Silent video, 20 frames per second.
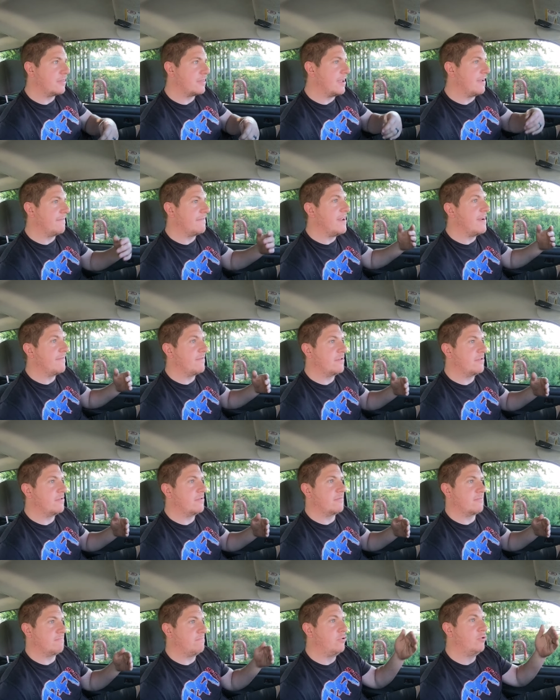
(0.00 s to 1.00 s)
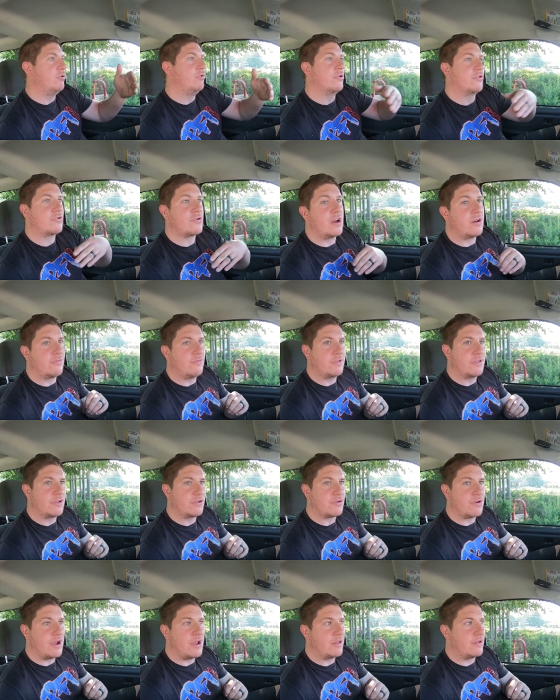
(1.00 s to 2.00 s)
They've never pulled a truck with a
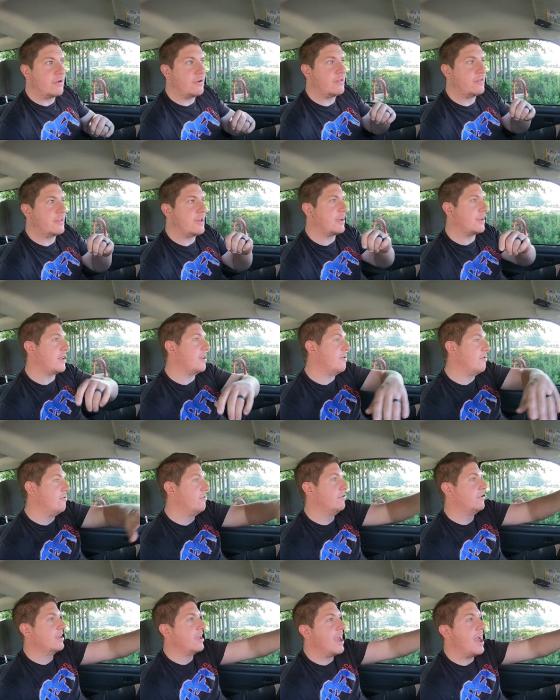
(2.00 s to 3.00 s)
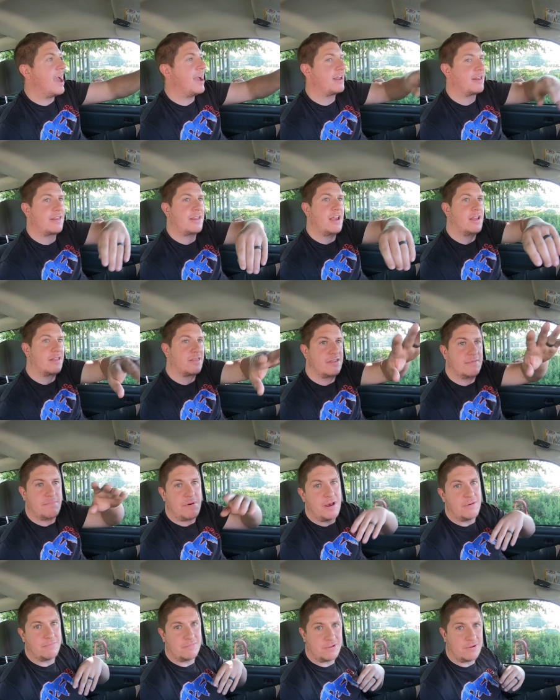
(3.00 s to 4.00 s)
trailer that could only access the
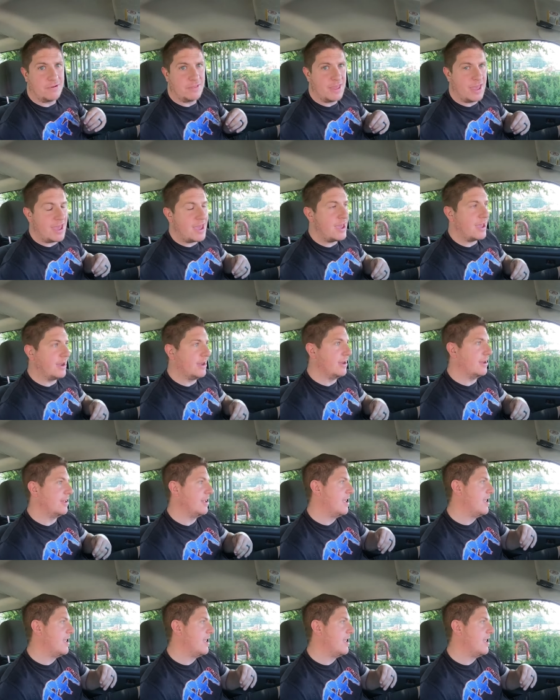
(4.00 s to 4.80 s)
pumps on the end.